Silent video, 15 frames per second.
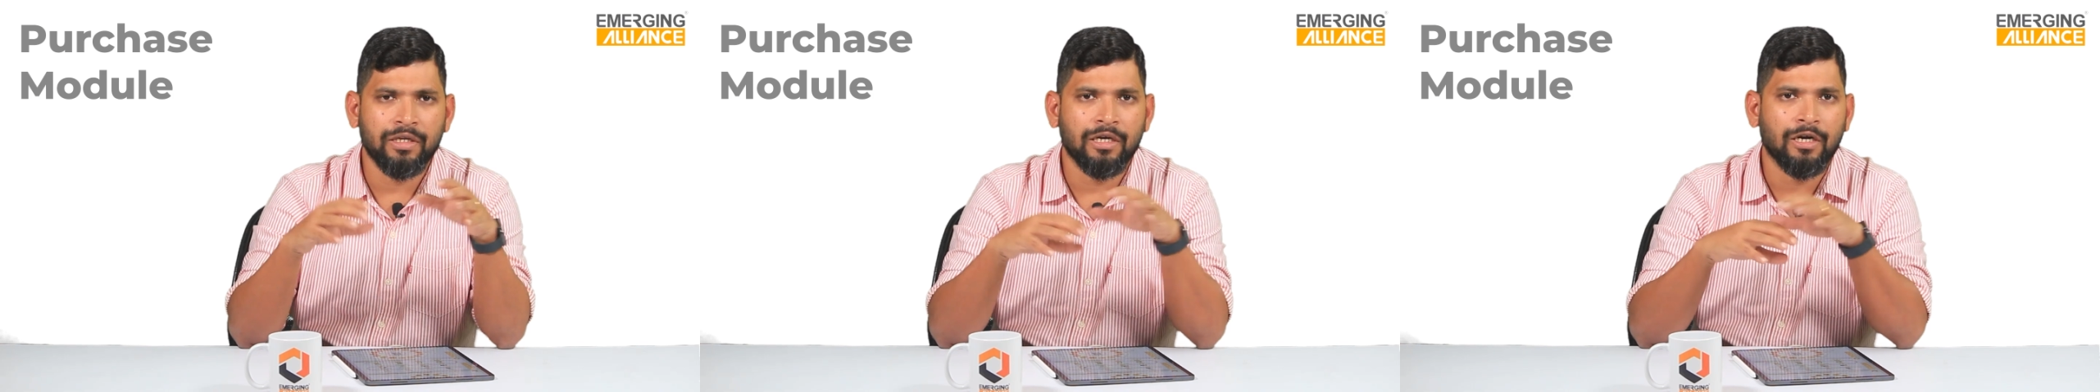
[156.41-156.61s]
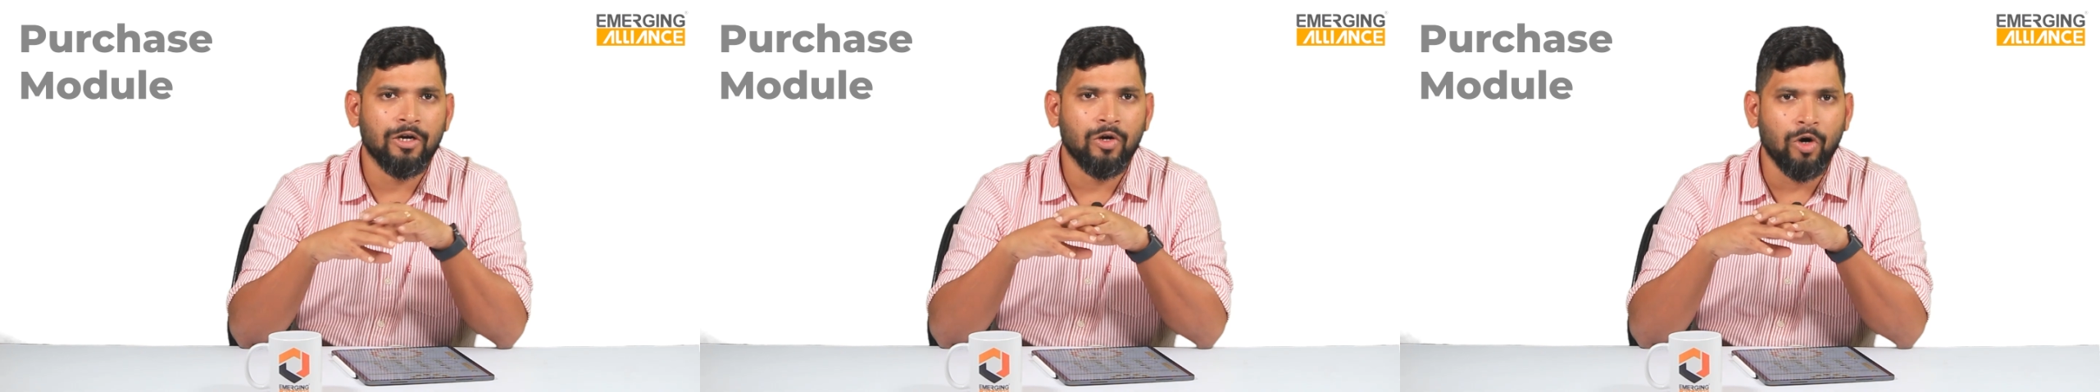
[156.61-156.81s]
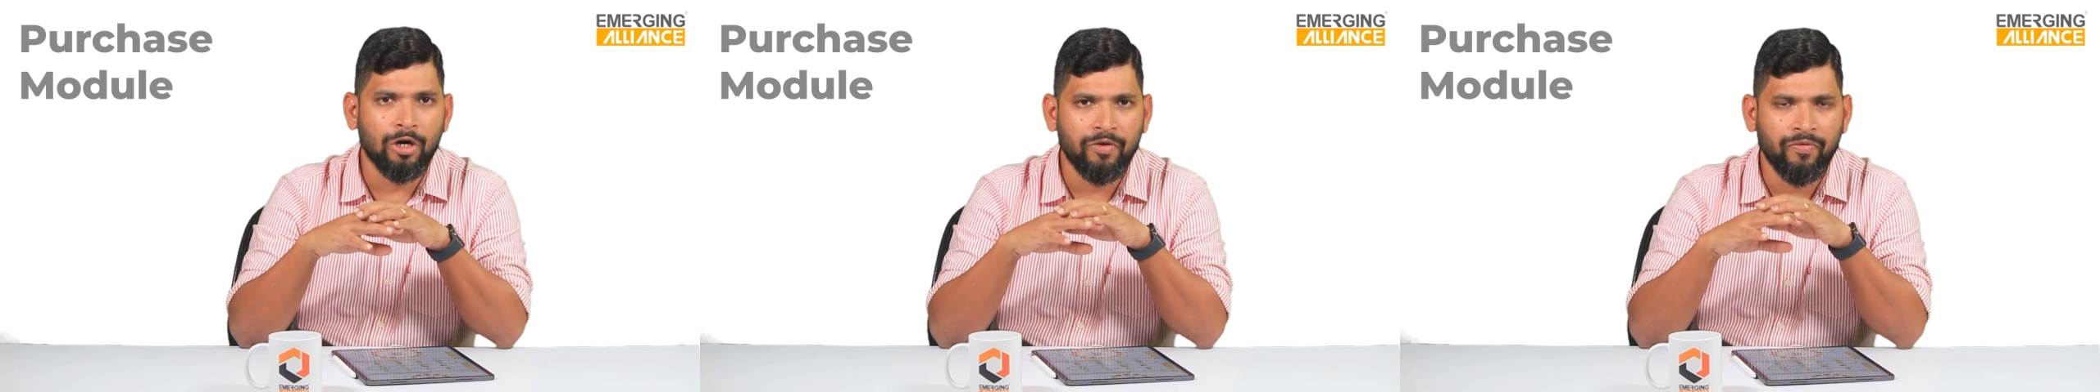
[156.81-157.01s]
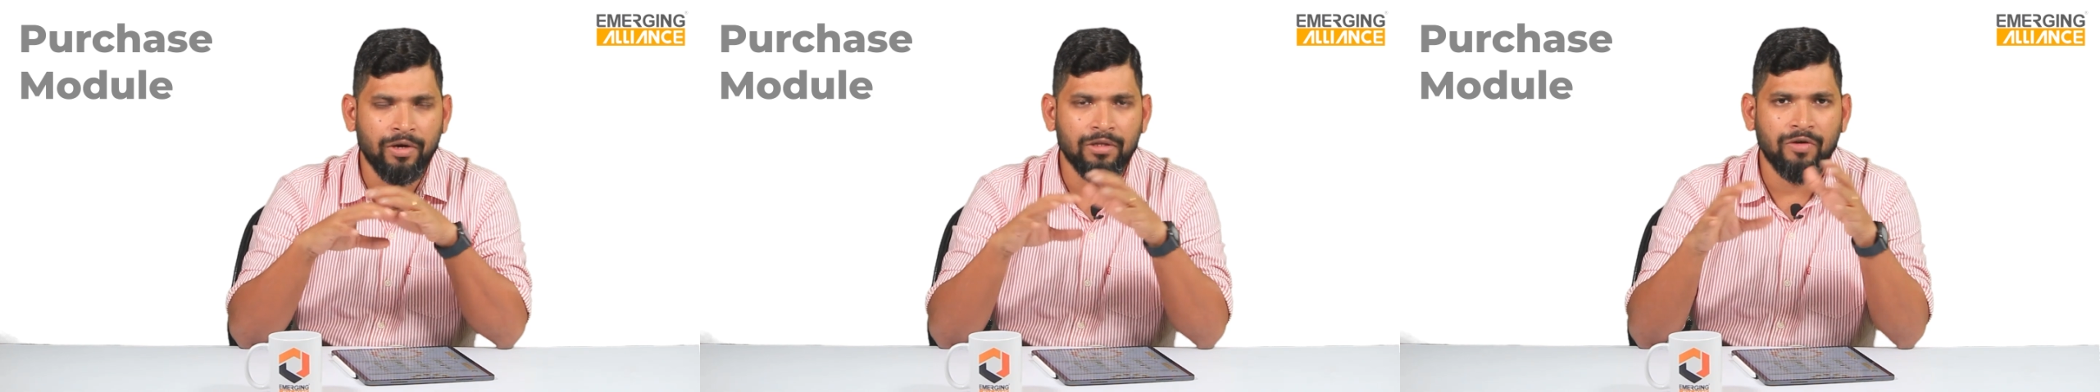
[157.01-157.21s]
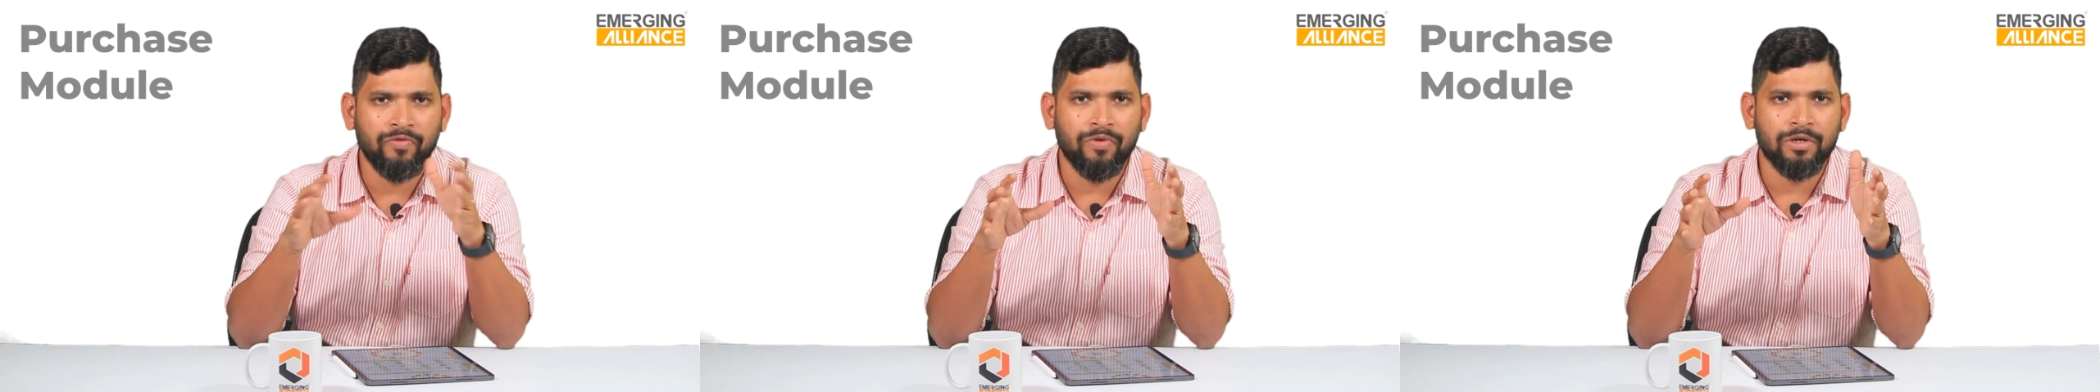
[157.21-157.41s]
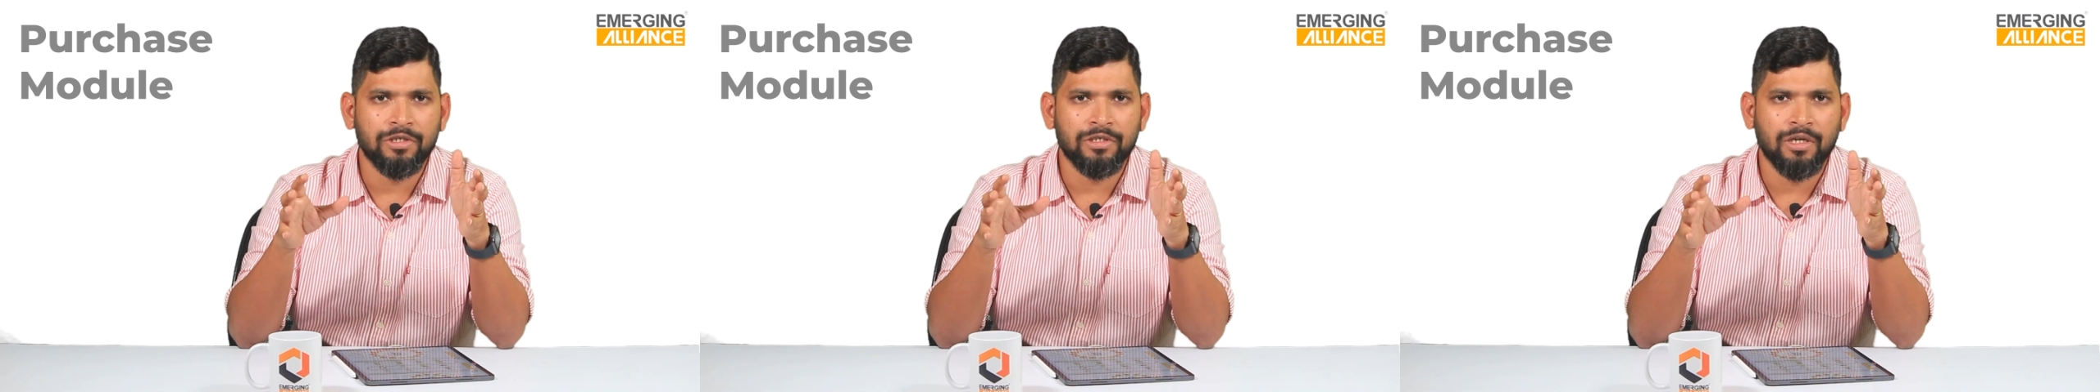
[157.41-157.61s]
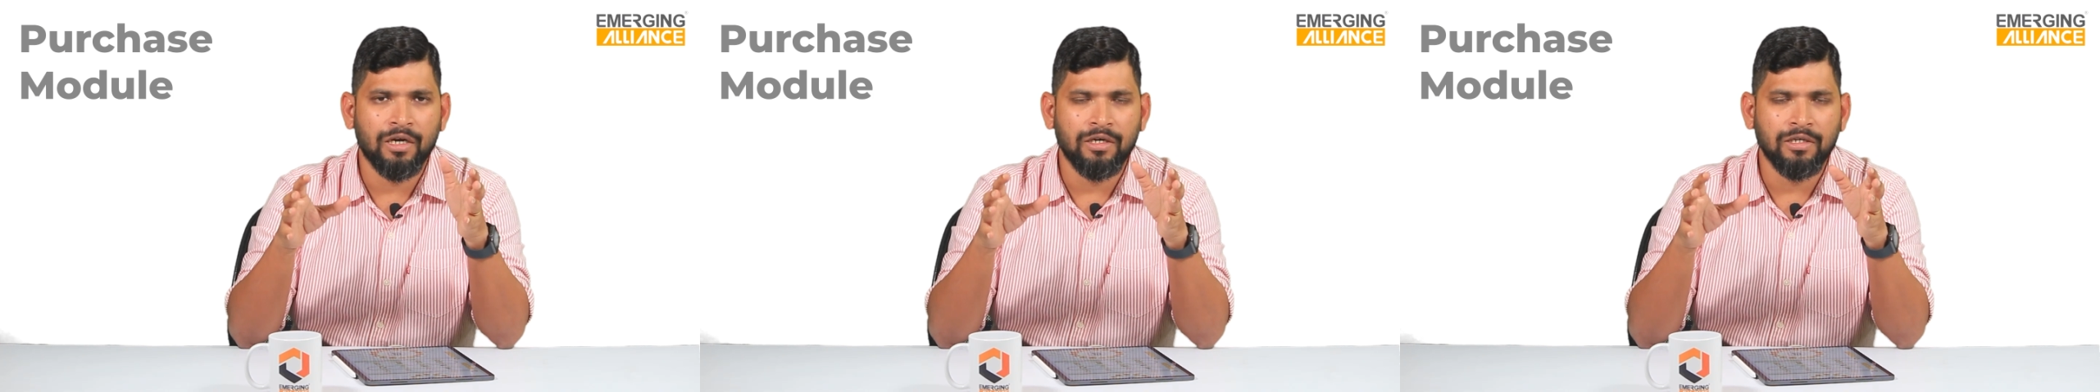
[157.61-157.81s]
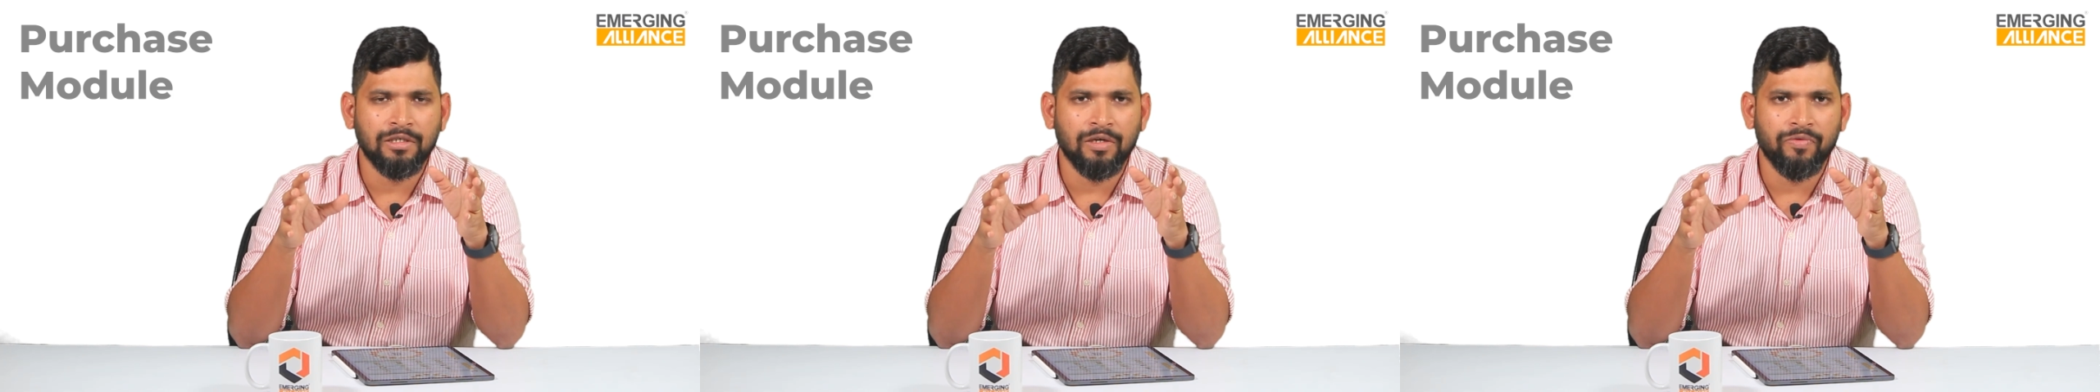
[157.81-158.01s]
There are a lot of other
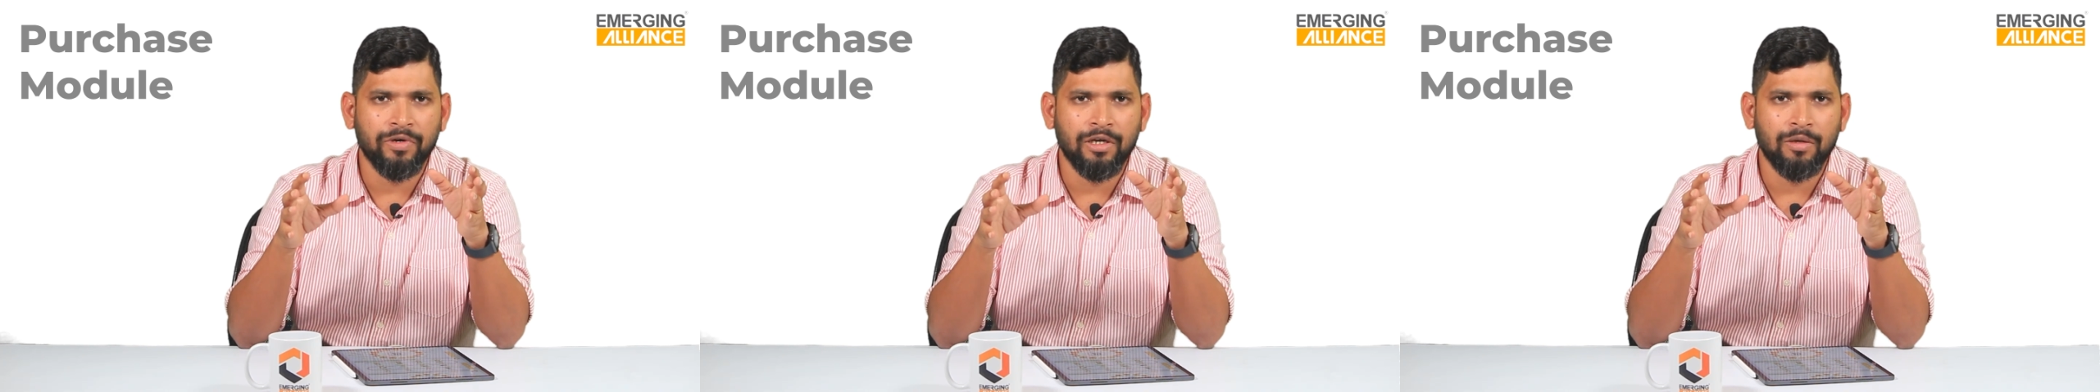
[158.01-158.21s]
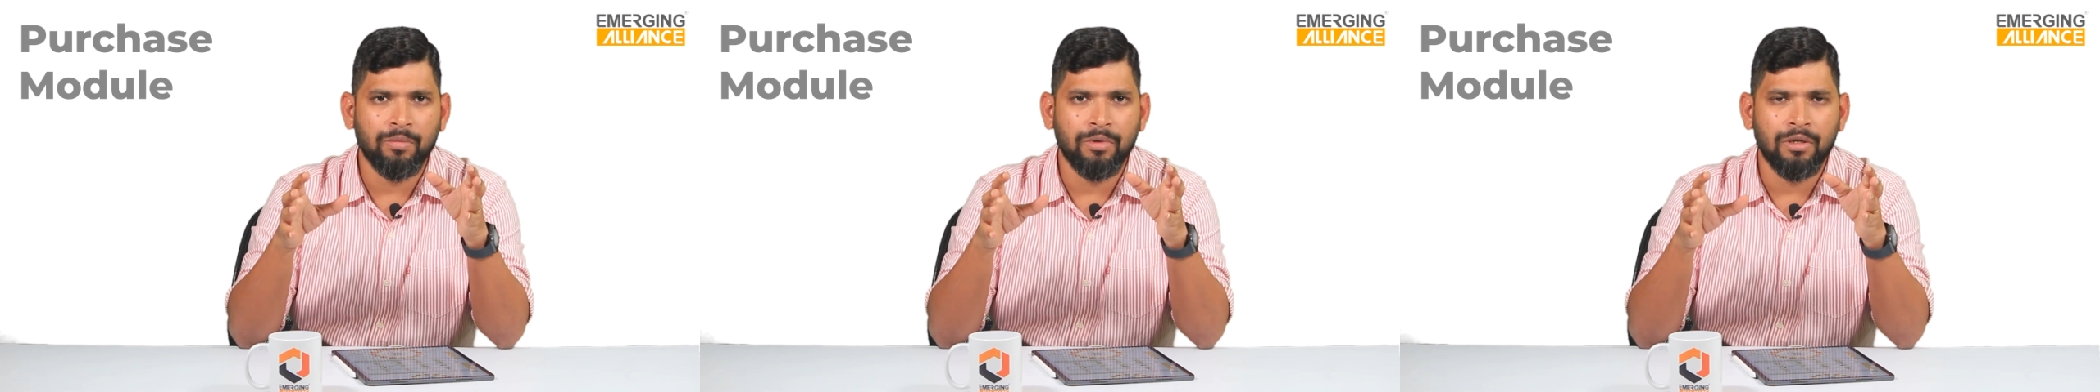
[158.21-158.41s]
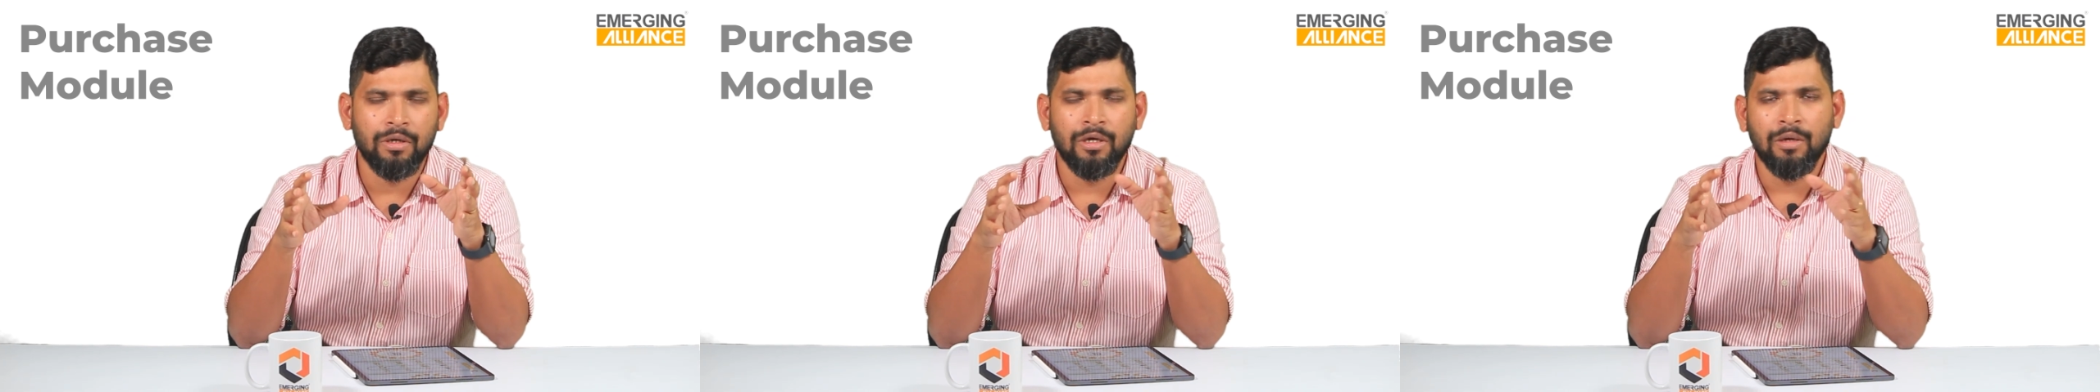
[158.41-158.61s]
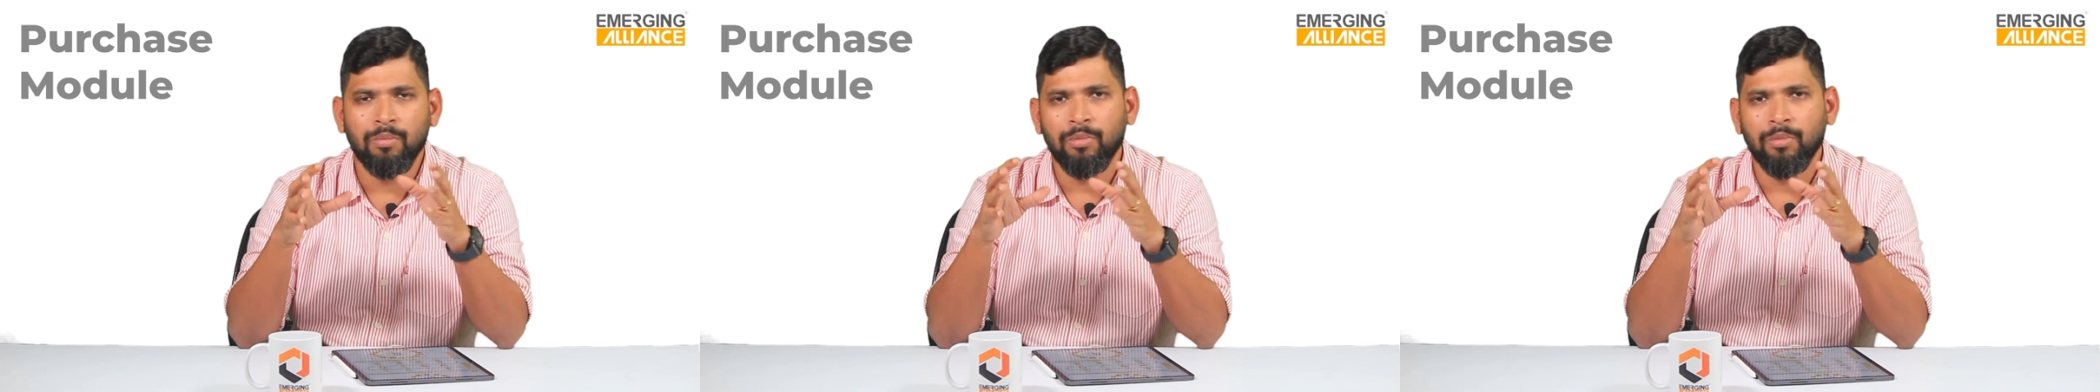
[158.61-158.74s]
functionalities available,